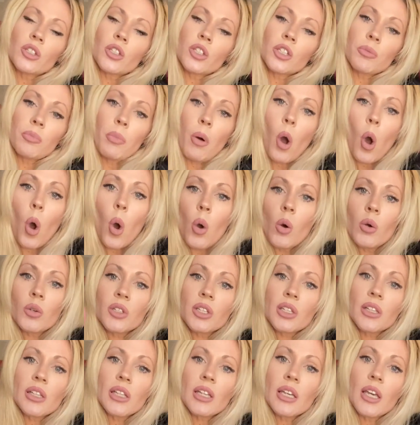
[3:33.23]

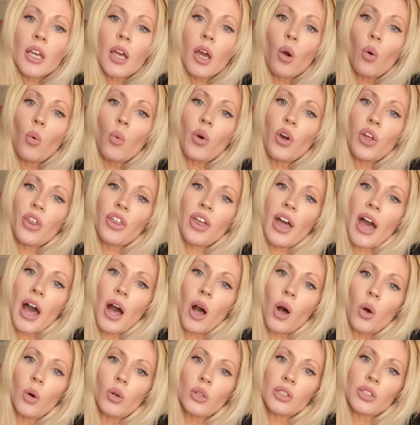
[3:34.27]
supposedly
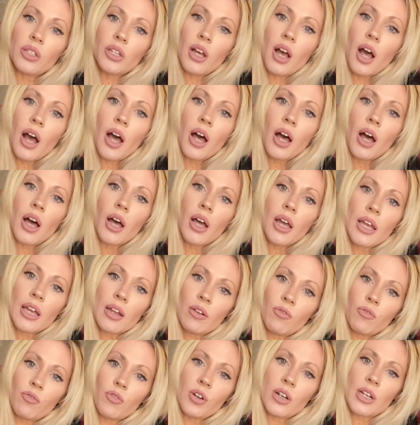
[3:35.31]
without
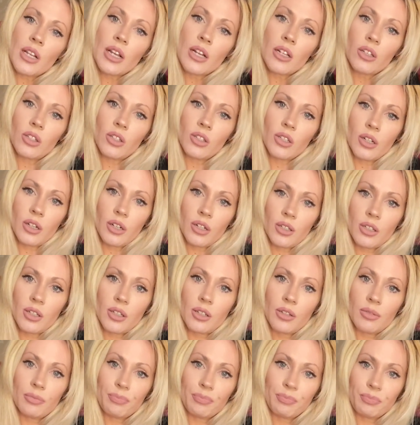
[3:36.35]
infant inserts.